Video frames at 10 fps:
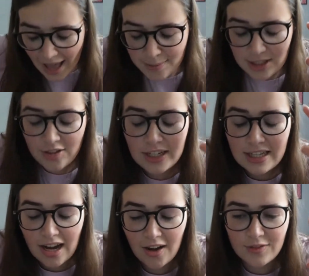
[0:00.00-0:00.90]
absolutely
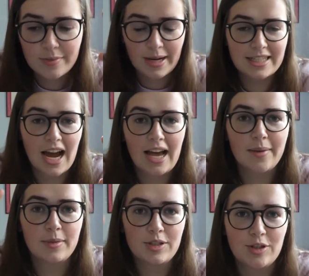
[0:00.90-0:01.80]
loved my
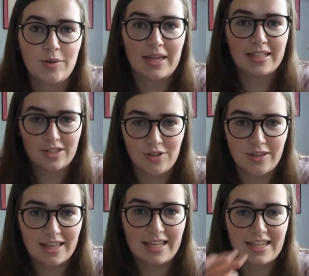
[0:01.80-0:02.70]
time doing
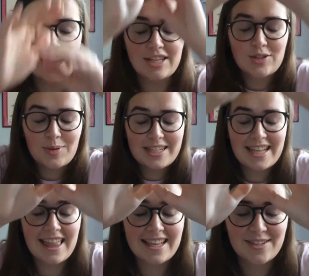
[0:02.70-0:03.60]
student theatre. I just want to
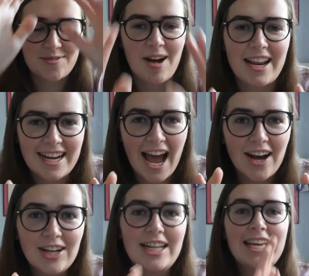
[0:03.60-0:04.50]
say this right
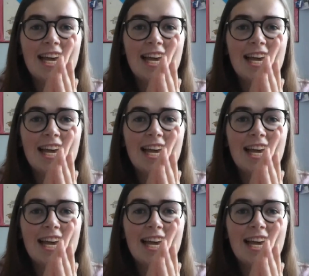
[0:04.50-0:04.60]
now.